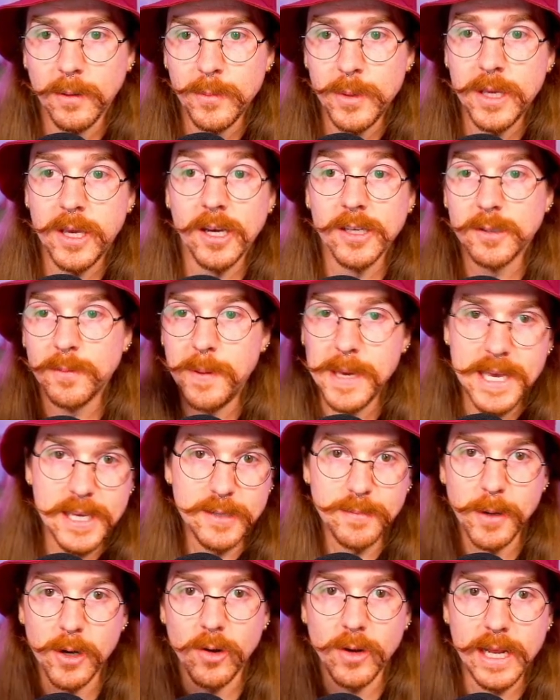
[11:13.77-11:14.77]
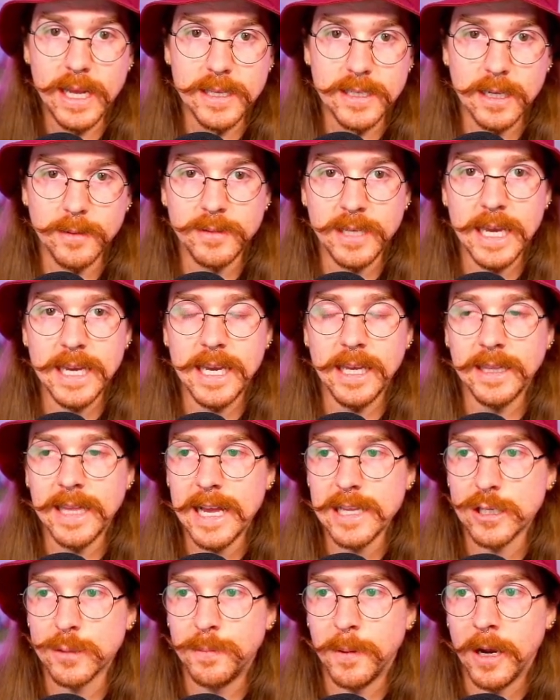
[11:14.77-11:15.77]
because Beast Mode ends up taking
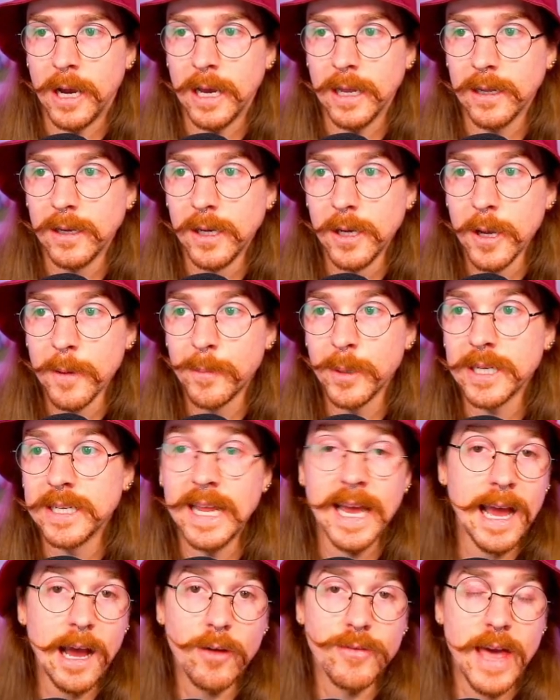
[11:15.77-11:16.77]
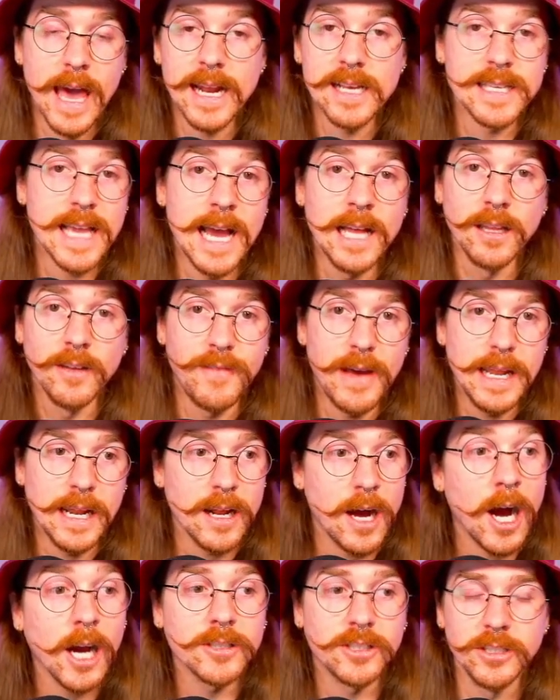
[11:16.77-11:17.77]
that spot. But now that has elevated
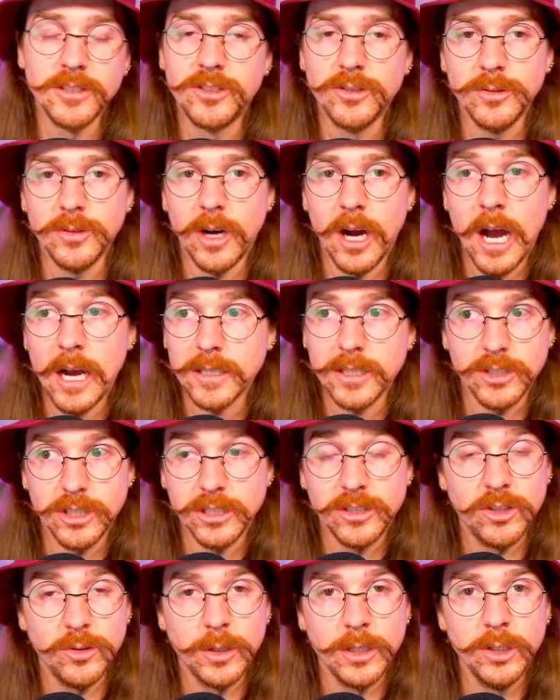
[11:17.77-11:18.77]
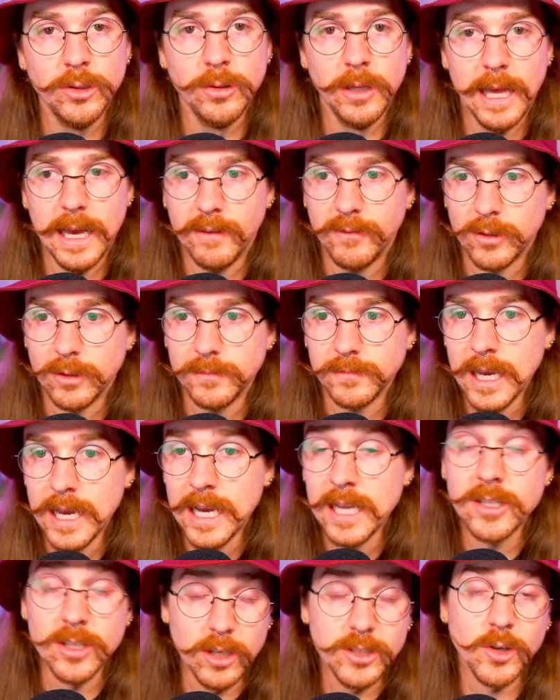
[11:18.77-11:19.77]
Oxygen to, Oxygen to a new level.
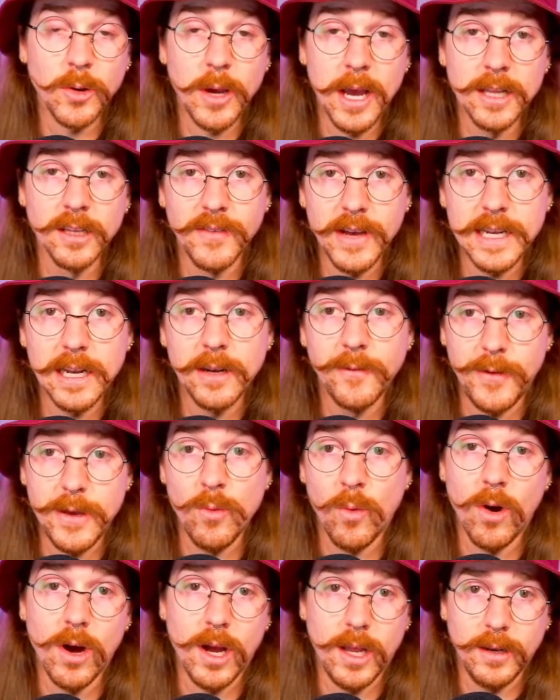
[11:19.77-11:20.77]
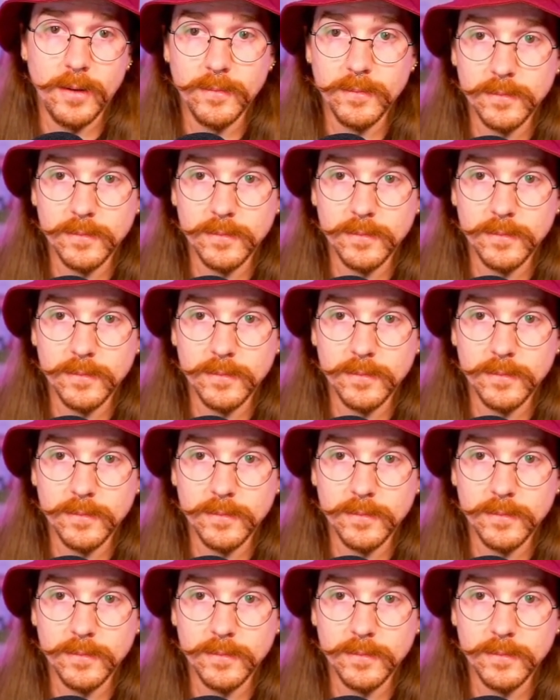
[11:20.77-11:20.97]
It's also elevated V1.